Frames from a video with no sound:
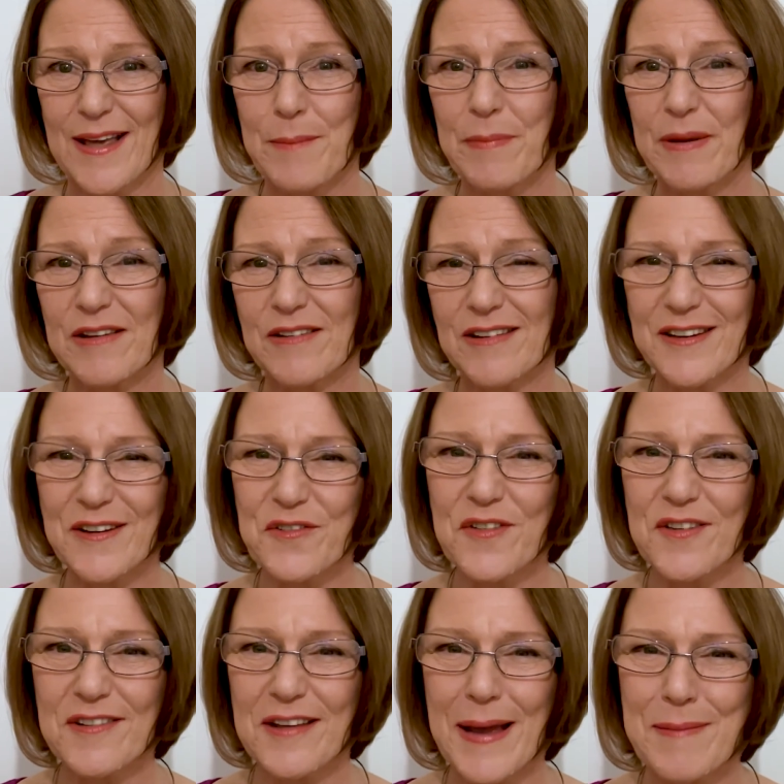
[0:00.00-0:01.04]
Because at
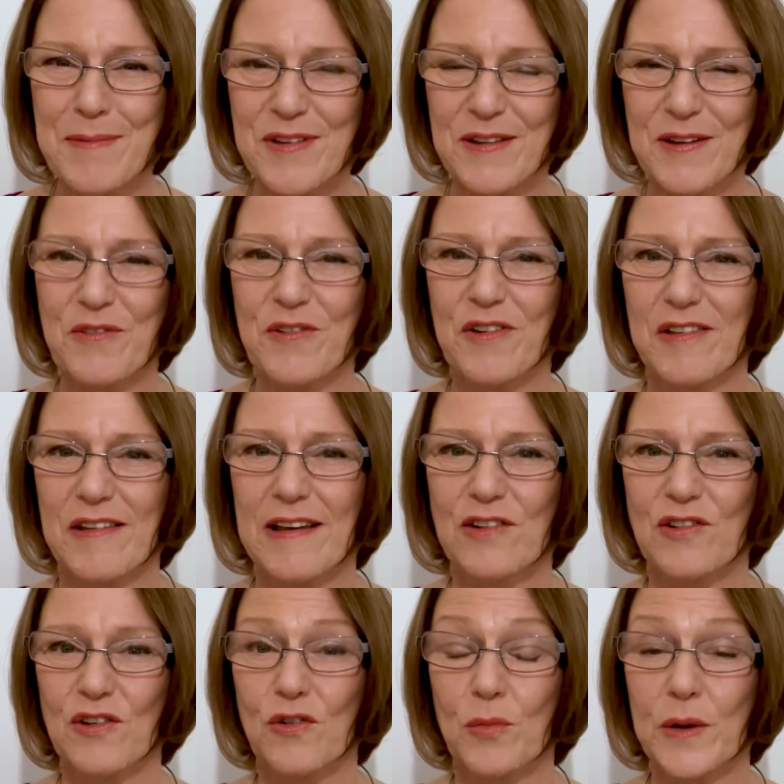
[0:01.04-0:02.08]
different times and different
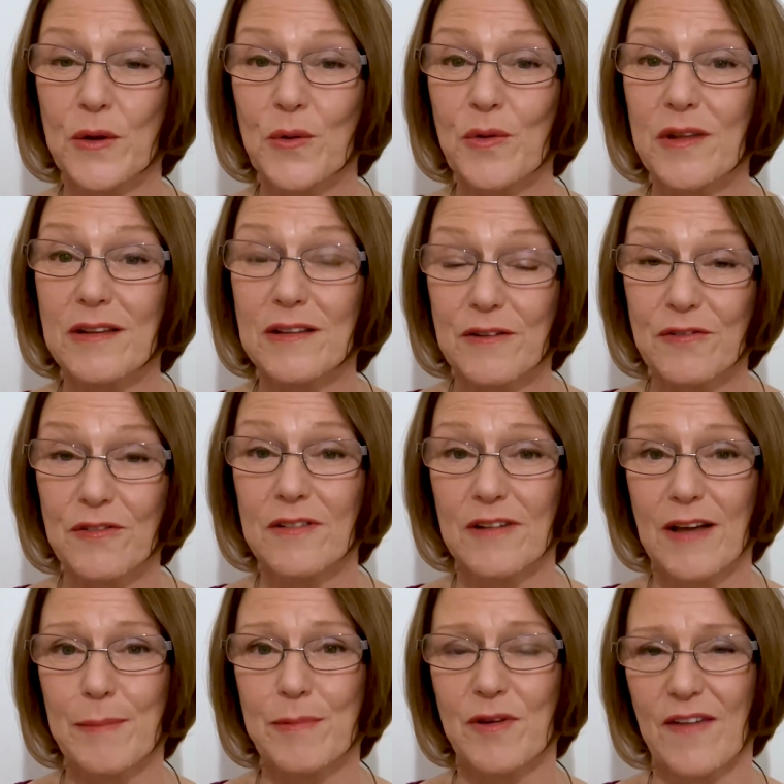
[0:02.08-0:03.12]
stages, we know that different
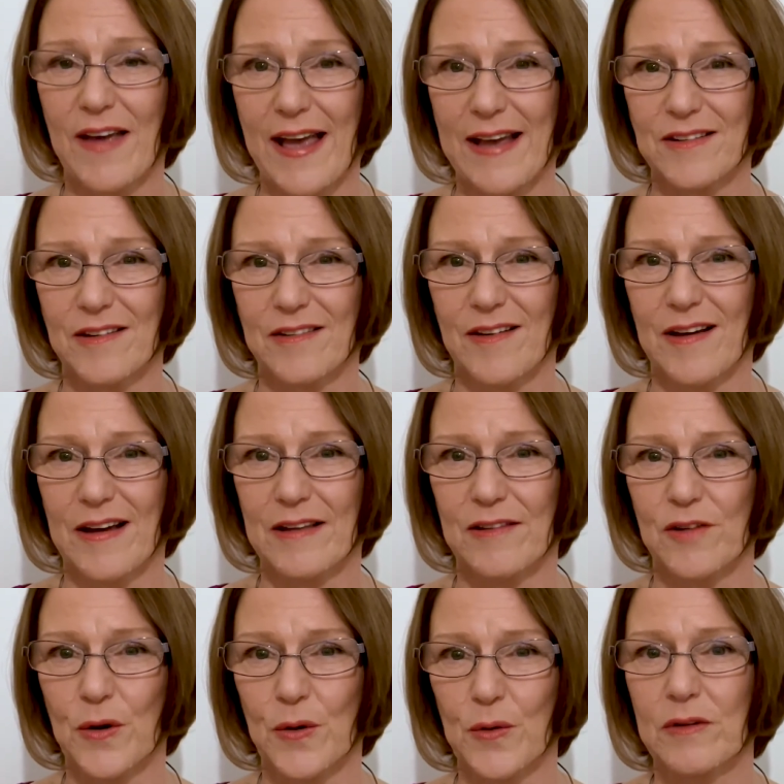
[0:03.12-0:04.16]
types of exercise
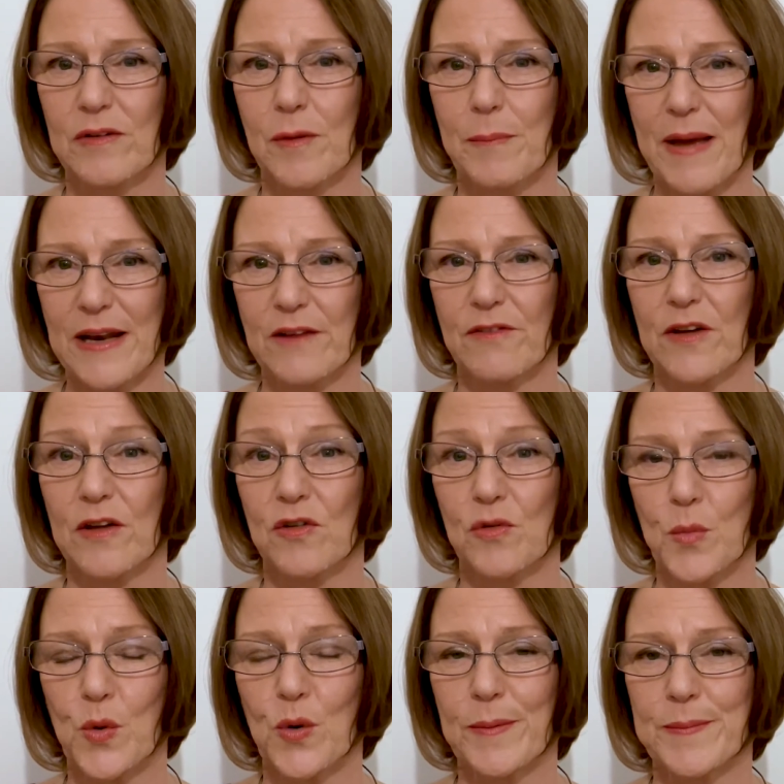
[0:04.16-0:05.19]
are going to benefit us
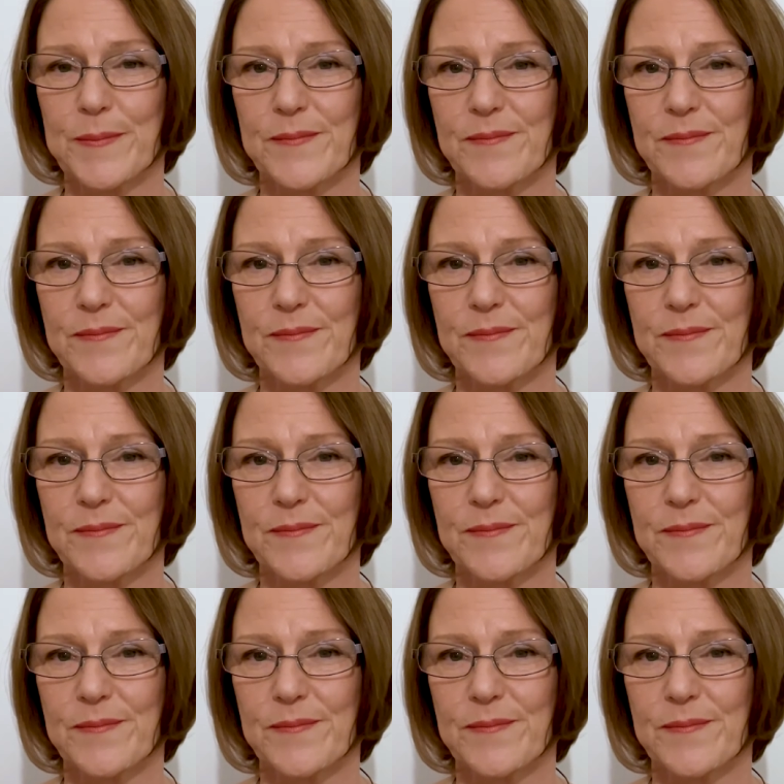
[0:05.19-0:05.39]
more.